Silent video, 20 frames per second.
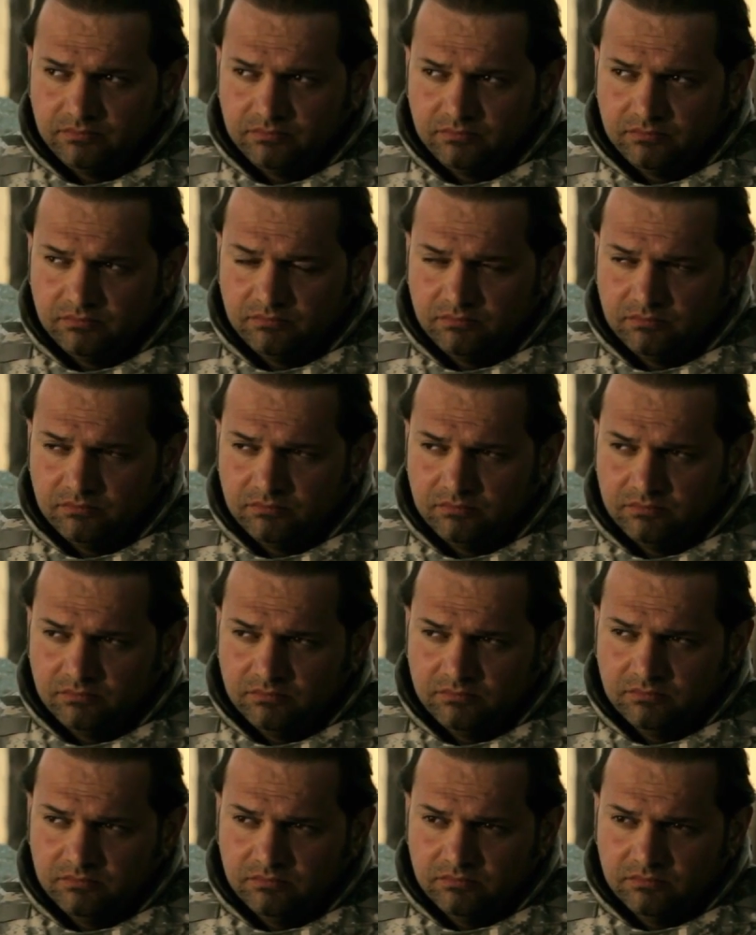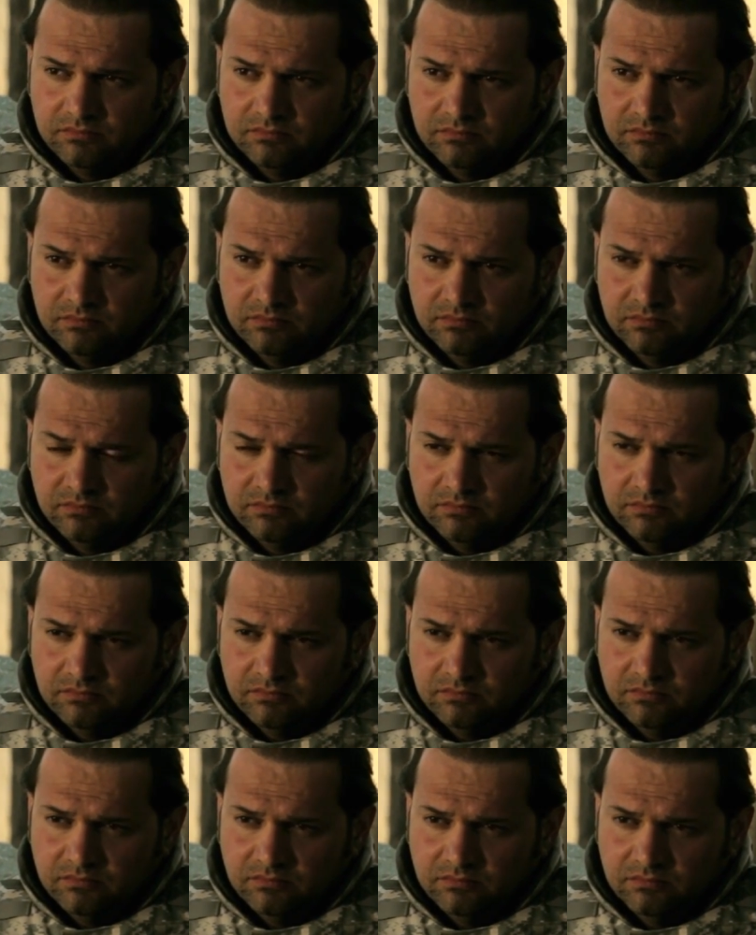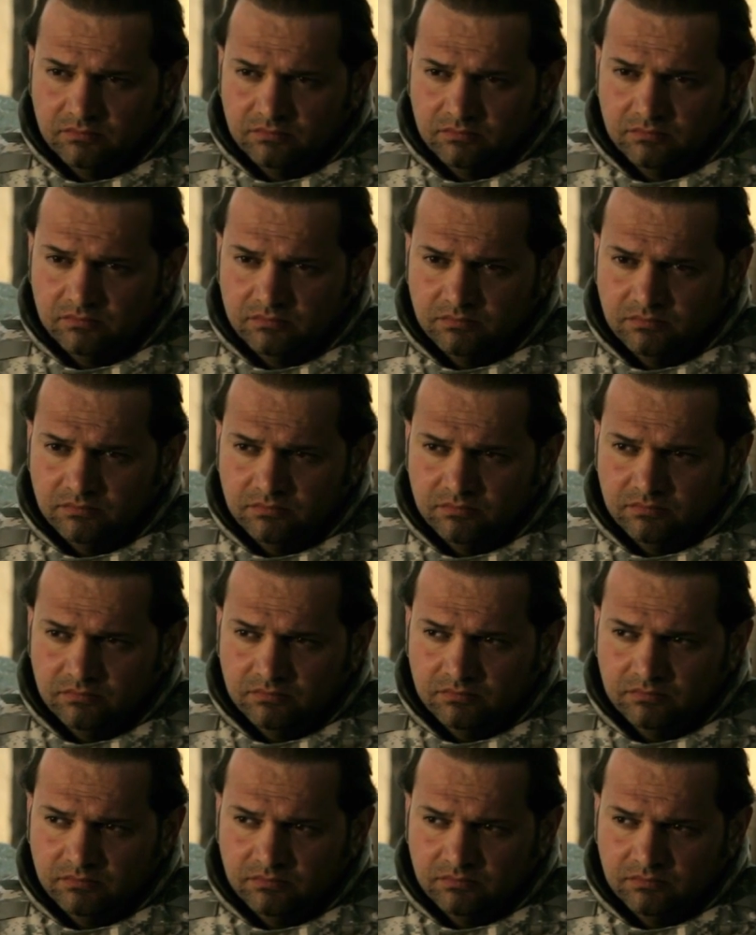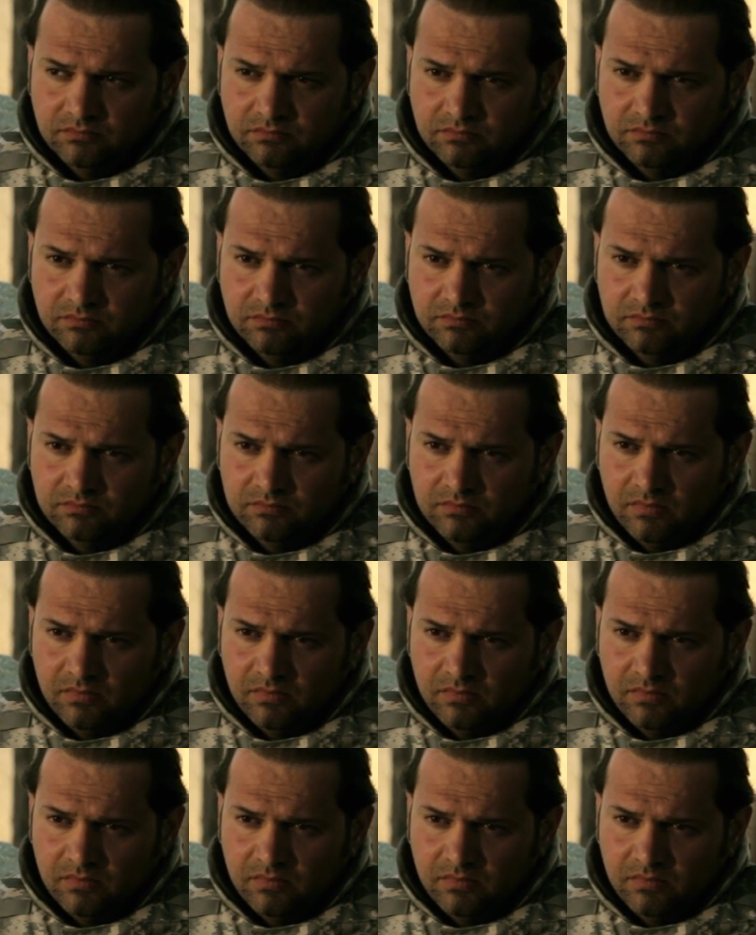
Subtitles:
(not speaking)